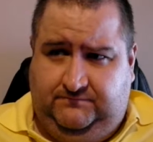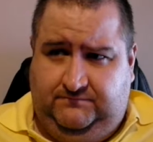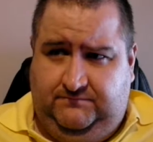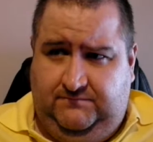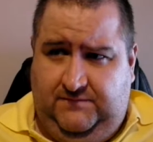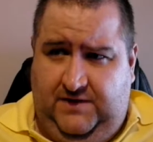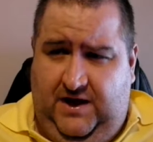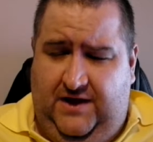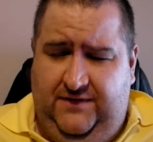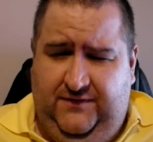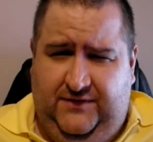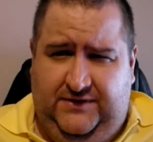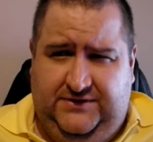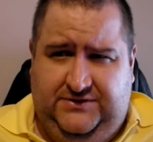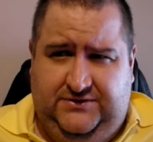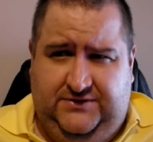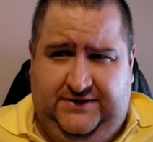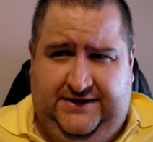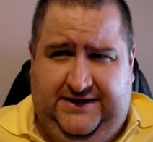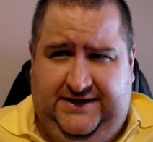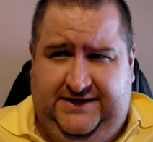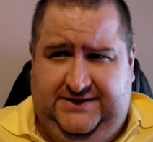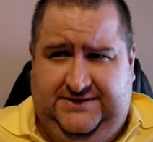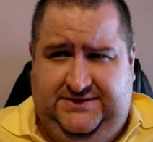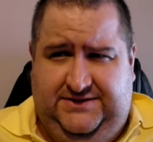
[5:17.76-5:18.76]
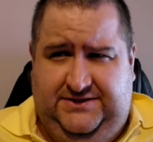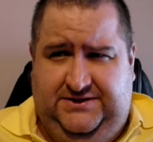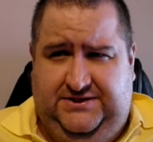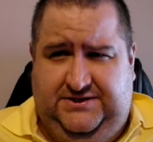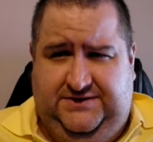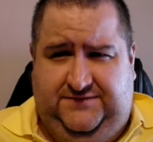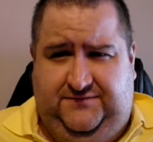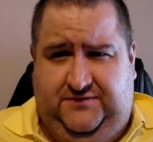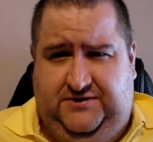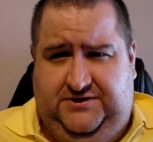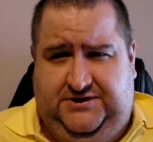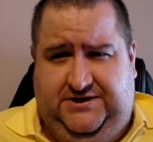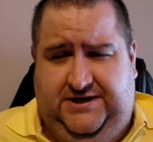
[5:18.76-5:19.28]
I thought I'd try Kingston just for a
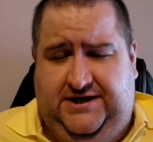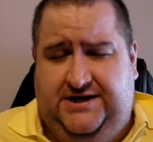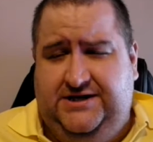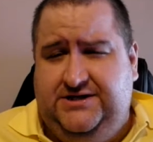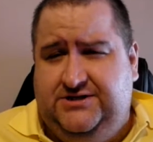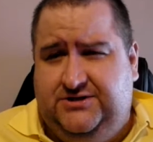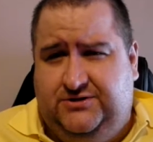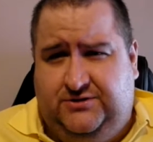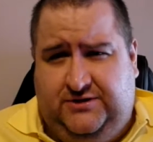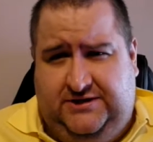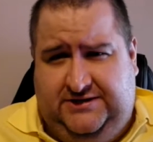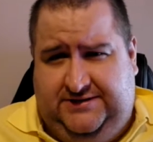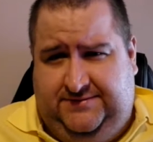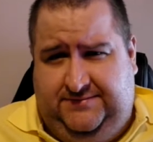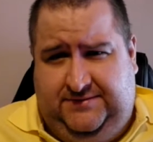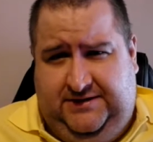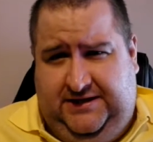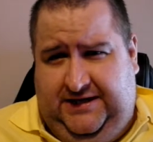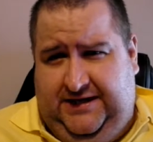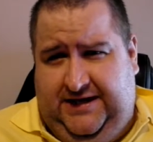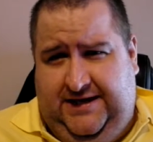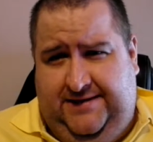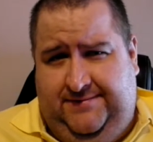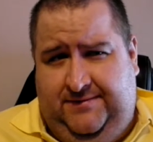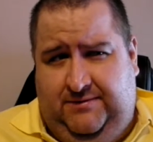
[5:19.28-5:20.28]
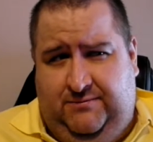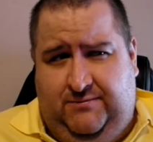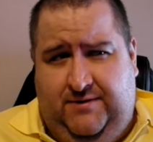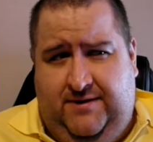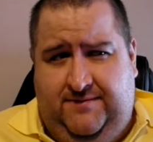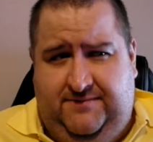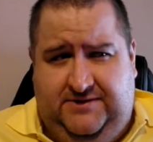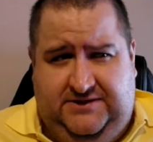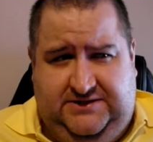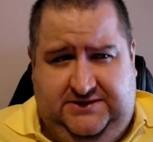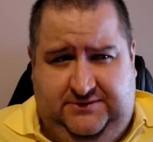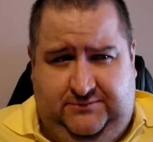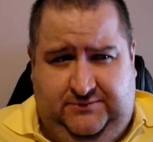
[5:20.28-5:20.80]
change, try some of their gaming RAM and
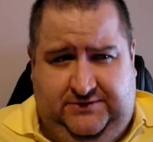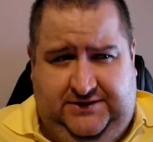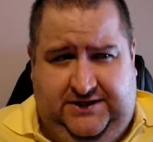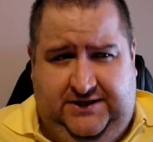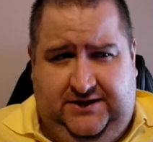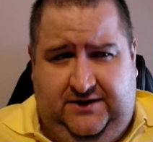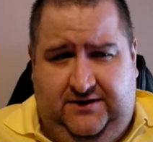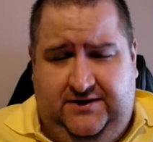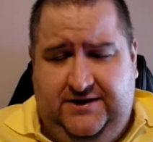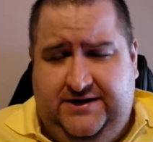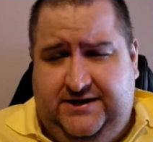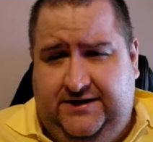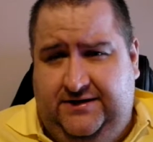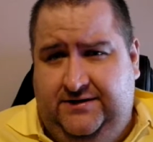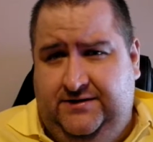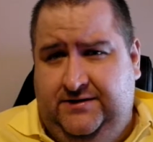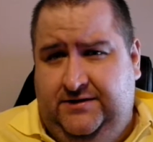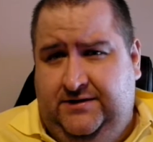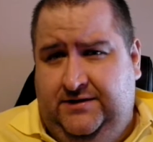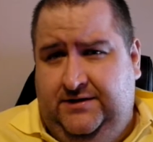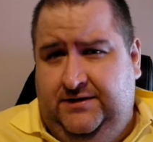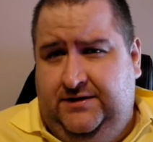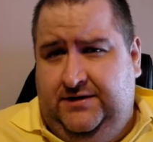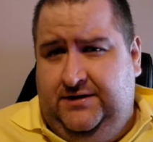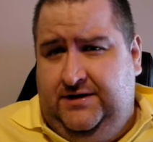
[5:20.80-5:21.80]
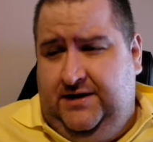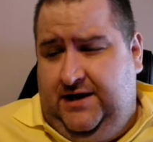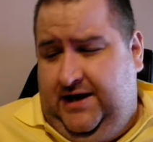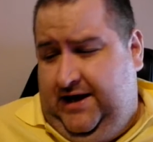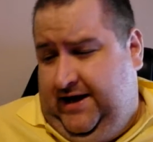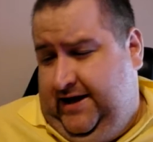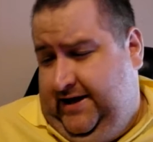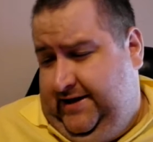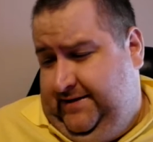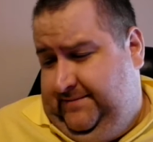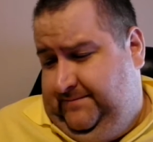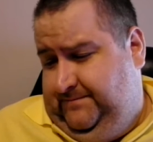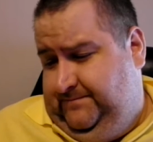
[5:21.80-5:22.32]
see what they're like.
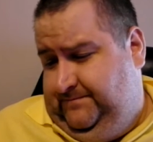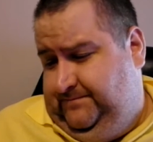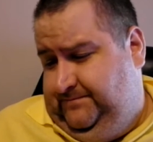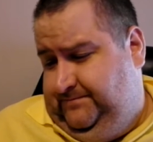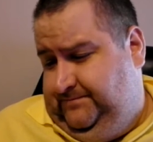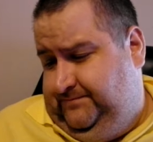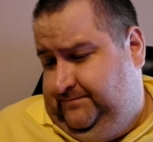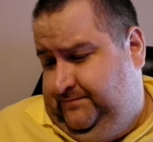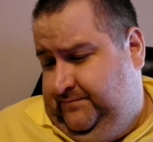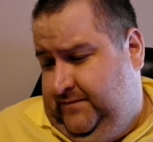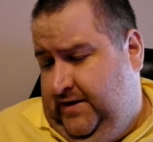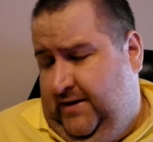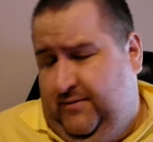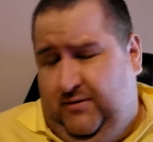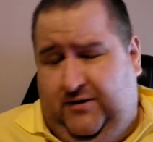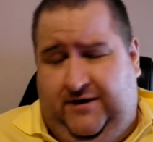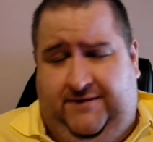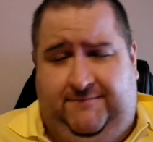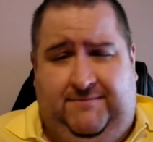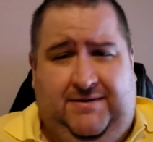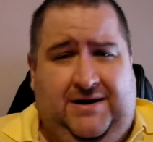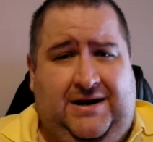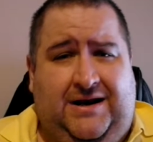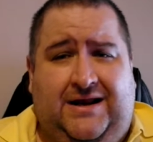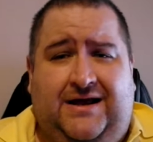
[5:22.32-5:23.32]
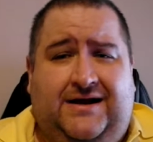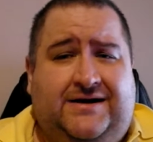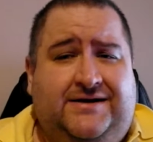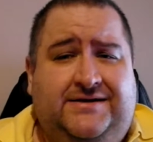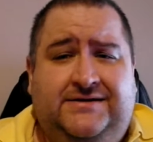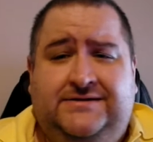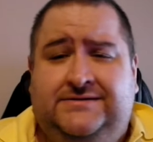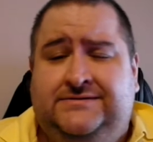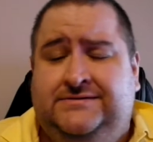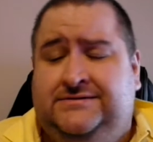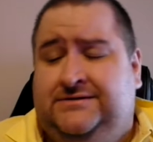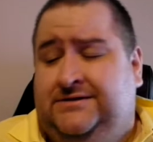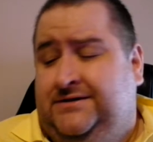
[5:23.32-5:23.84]
I might have better luck.
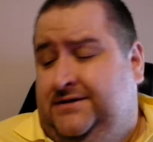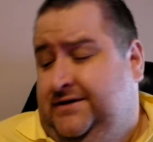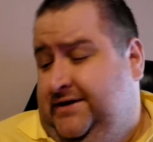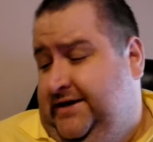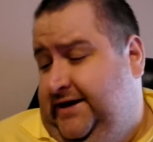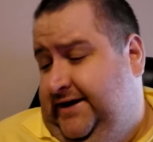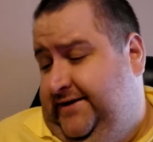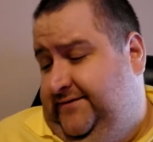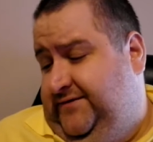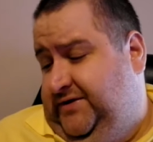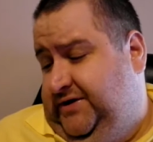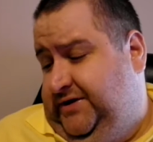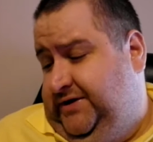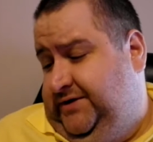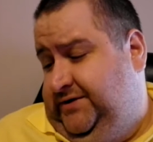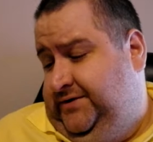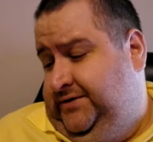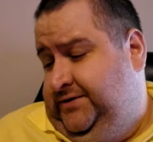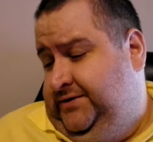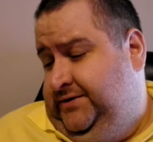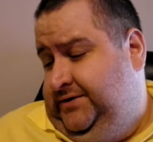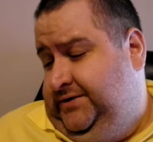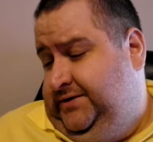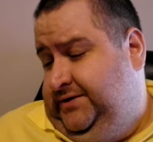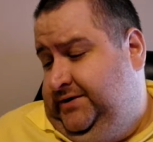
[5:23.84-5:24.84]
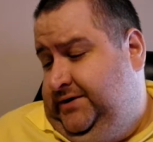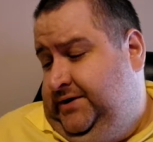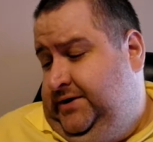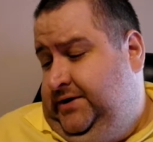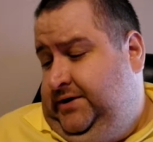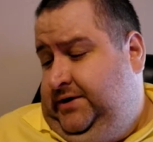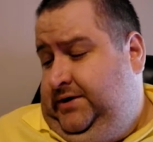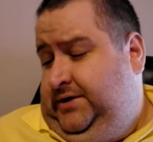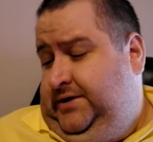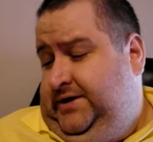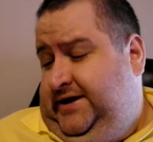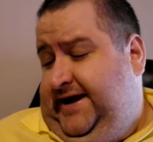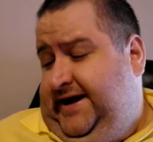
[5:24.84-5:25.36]
You never know.
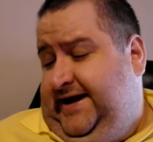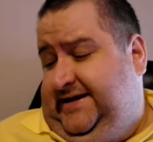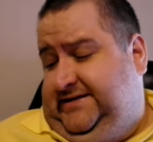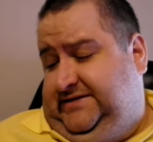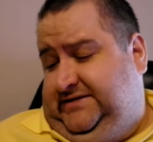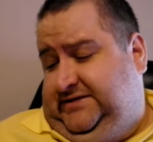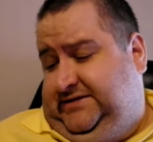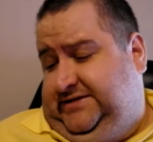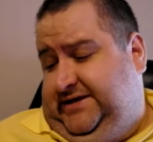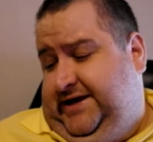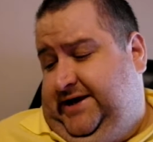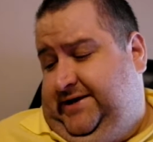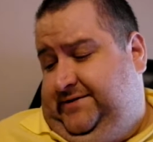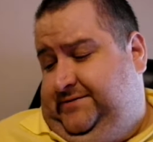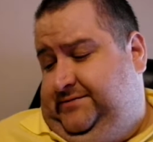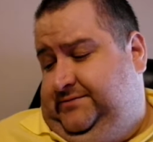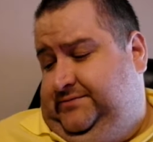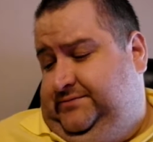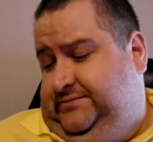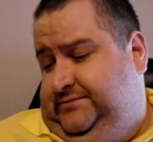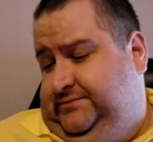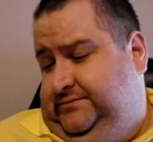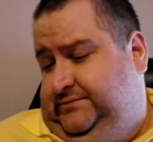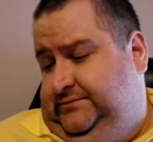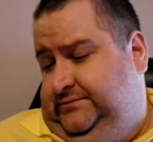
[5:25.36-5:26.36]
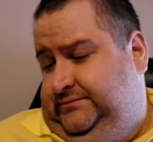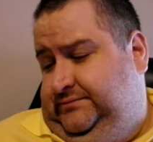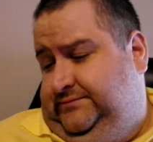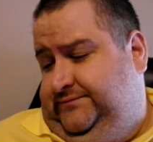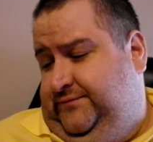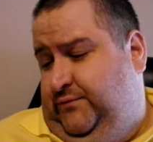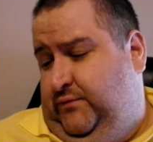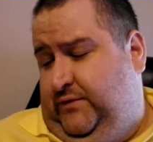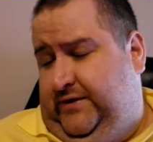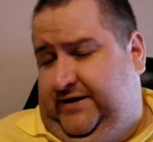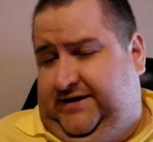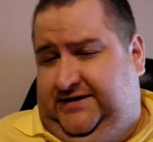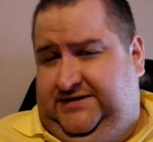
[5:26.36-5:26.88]
As I said, from what
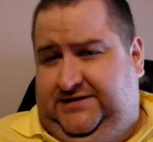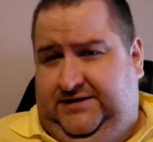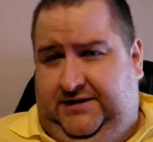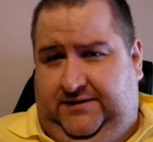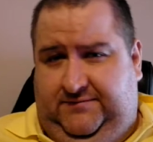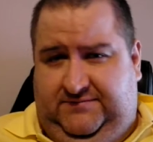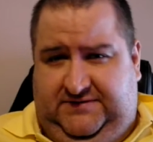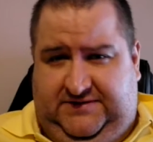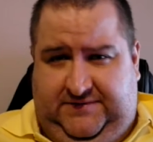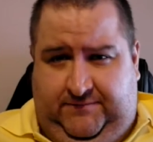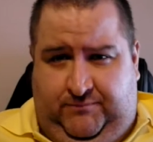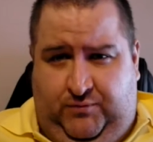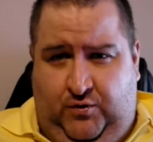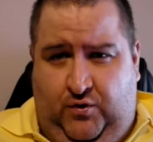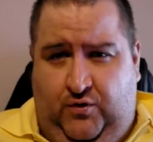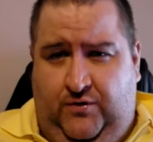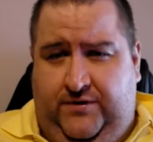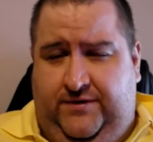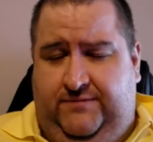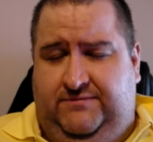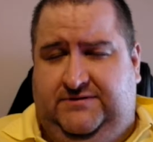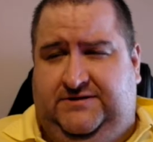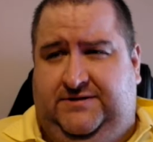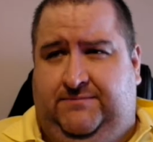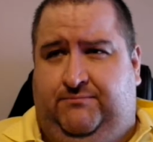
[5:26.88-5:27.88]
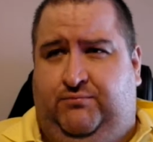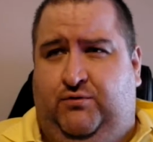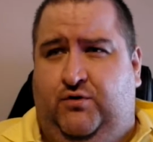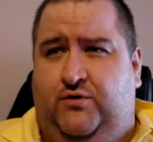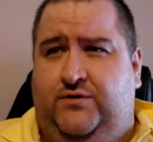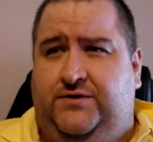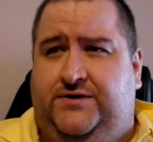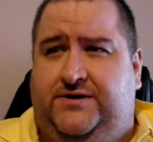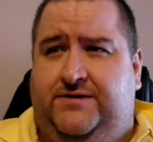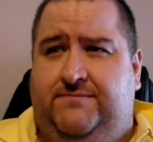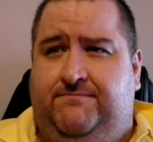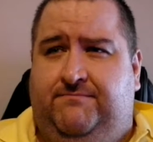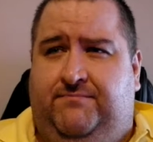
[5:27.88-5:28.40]
I can tell, it was the board
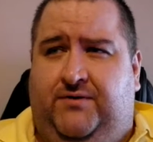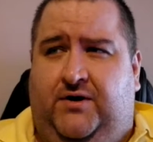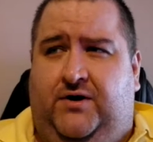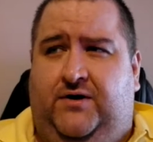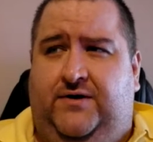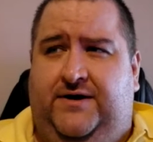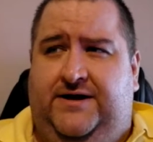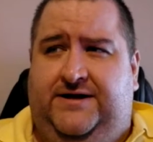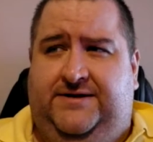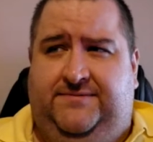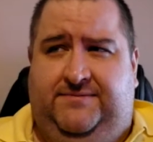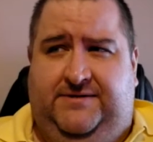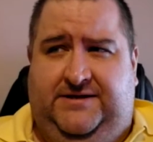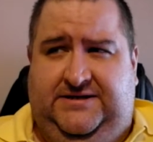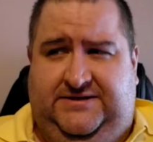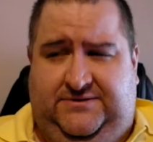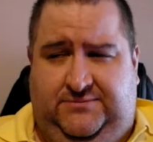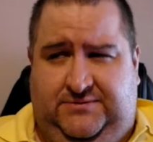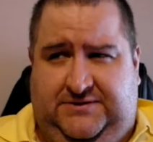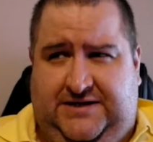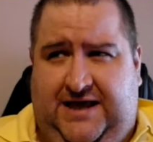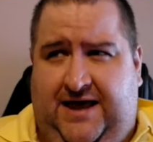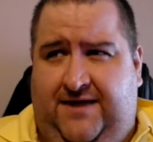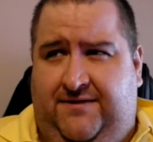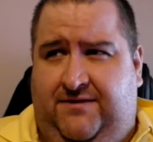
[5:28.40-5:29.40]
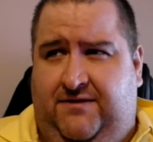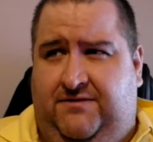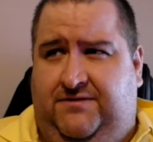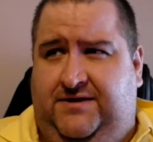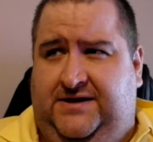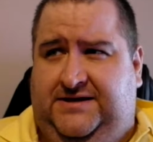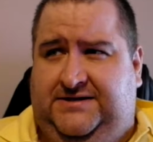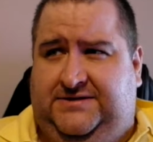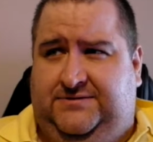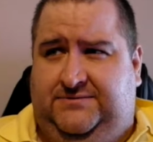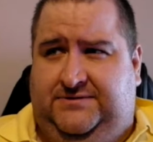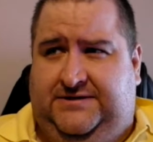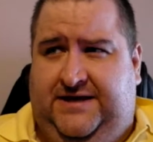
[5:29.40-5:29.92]
combined, because there was other things I
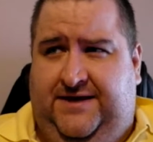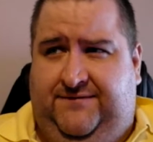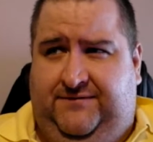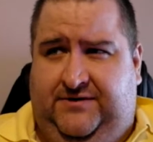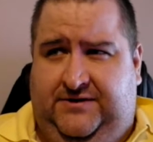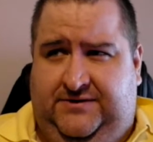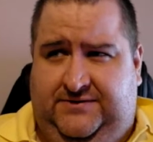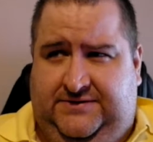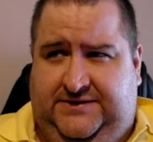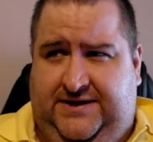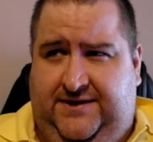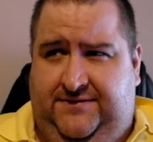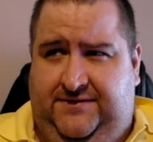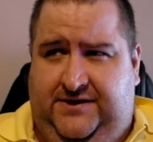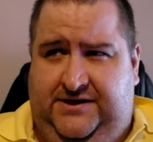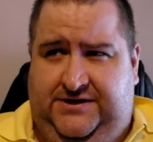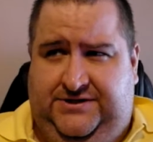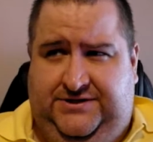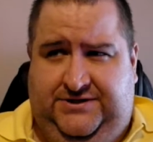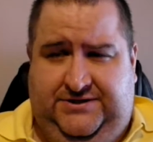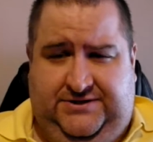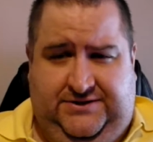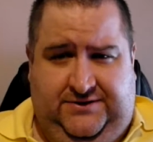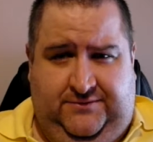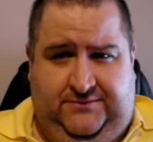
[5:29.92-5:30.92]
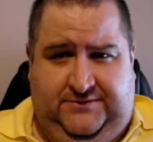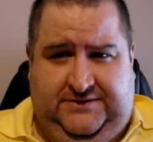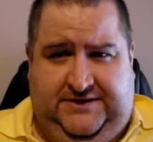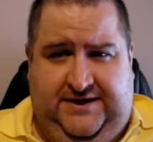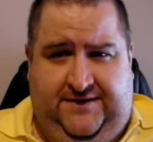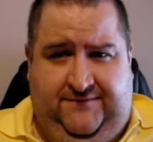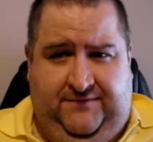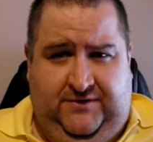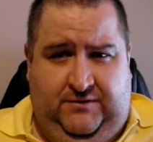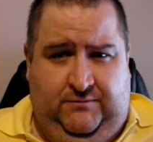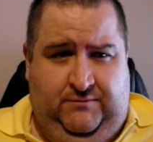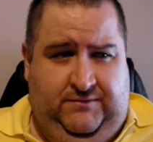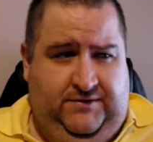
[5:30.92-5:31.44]
was having, there's other issues that I was
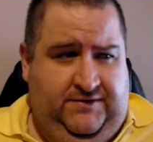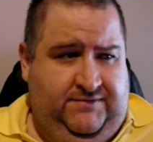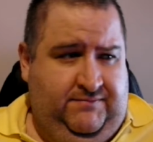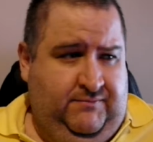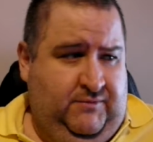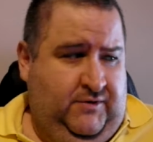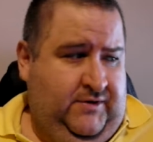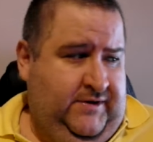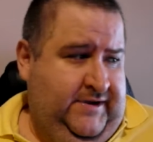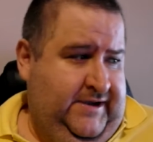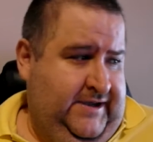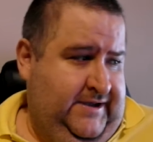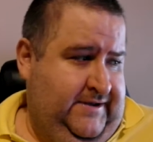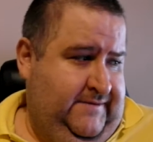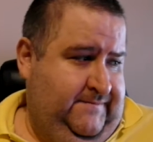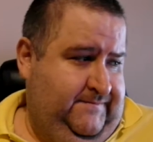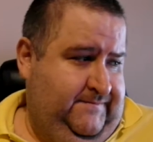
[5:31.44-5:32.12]
having with my